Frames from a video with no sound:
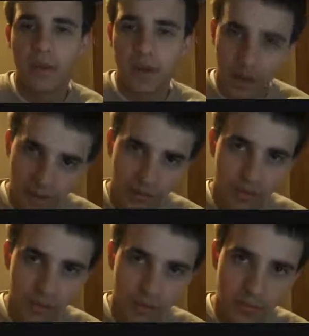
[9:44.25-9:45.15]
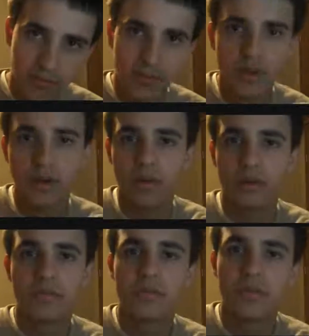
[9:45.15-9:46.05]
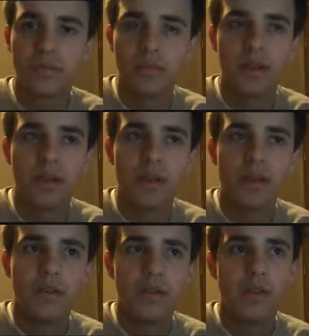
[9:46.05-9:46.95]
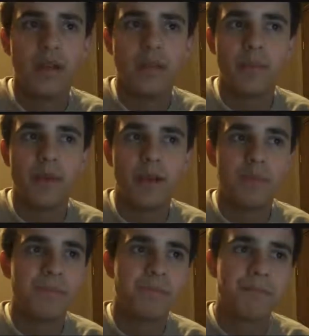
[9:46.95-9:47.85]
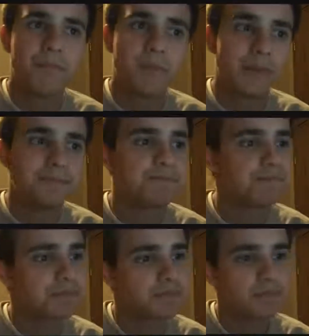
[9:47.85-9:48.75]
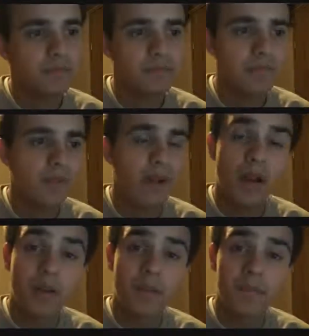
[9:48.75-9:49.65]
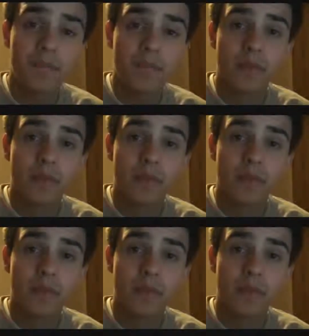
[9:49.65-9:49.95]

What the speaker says: That way I can suit you guys better. But I don't know.